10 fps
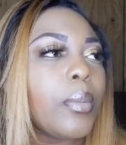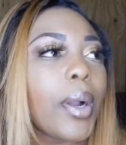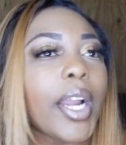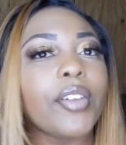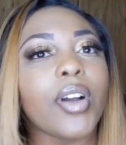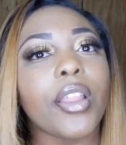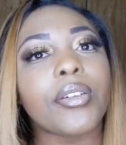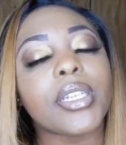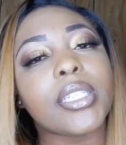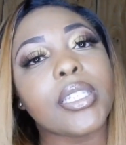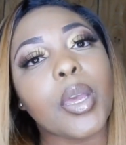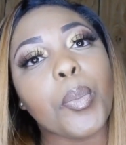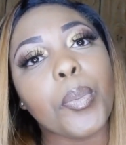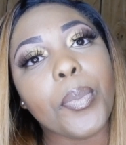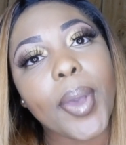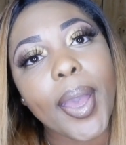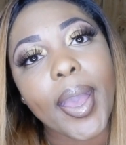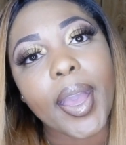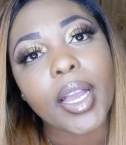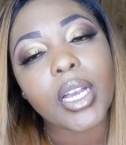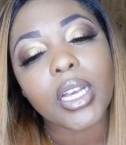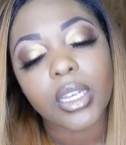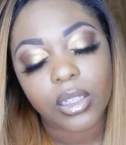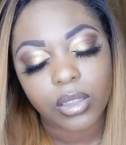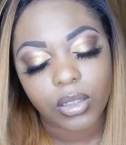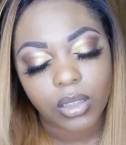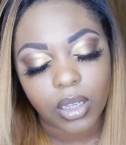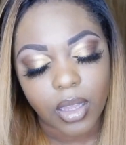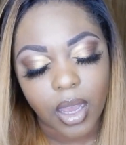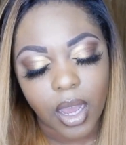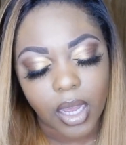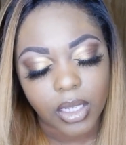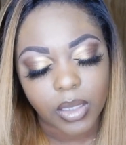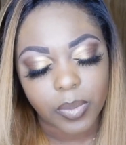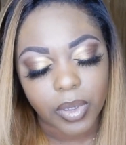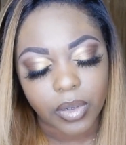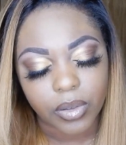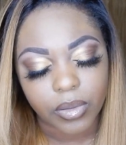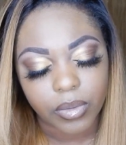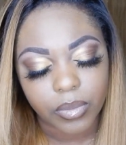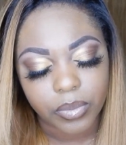my grandfather is sent back to the hospital.